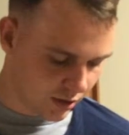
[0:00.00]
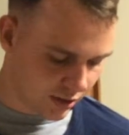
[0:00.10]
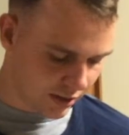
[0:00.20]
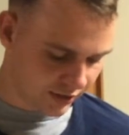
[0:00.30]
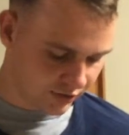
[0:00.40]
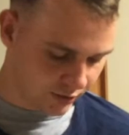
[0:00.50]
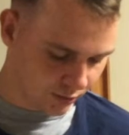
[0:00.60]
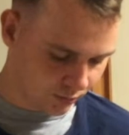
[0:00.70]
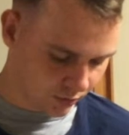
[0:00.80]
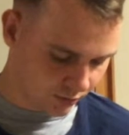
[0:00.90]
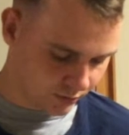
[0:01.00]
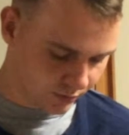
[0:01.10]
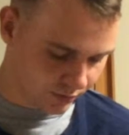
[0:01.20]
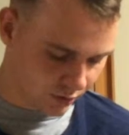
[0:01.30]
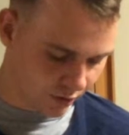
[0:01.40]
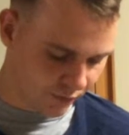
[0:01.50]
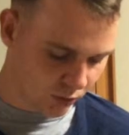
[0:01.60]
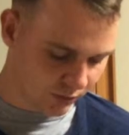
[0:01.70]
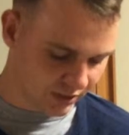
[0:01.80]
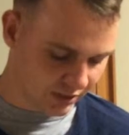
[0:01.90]
yeah, so our
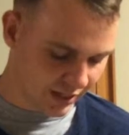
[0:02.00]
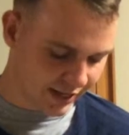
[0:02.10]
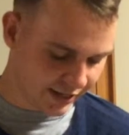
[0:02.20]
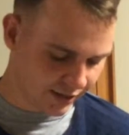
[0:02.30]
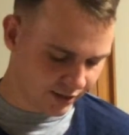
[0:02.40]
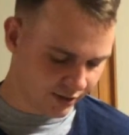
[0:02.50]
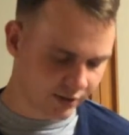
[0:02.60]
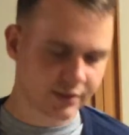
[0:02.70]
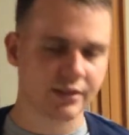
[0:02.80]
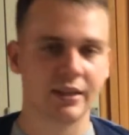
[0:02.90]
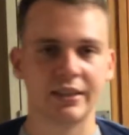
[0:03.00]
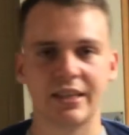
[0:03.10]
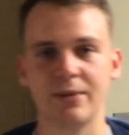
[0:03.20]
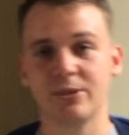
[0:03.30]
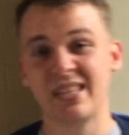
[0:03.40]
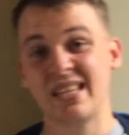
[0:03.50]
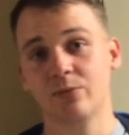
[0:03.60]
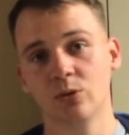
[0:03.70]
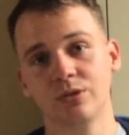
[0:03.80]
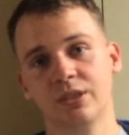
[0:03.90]
view was slated to think that he was
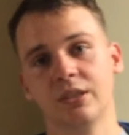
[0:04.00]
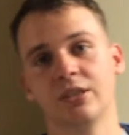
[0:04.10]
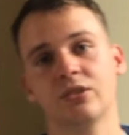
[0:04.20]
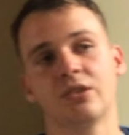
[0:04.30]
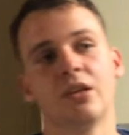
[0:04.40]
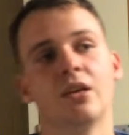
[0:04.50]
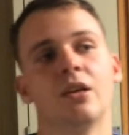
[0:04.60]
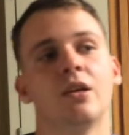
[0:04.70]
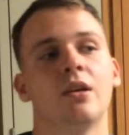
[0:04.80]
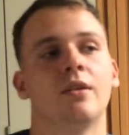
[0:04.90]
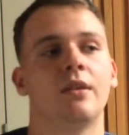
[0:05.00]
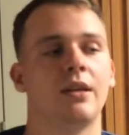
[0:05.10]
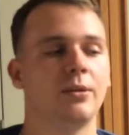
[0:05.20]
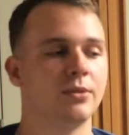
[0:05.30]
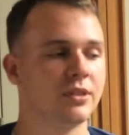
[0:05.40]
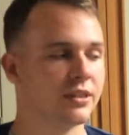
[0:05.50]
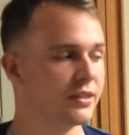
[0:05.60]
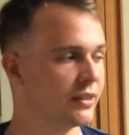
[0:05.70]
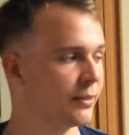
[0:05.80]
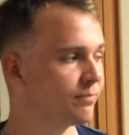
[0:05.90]
evil in this, that he was this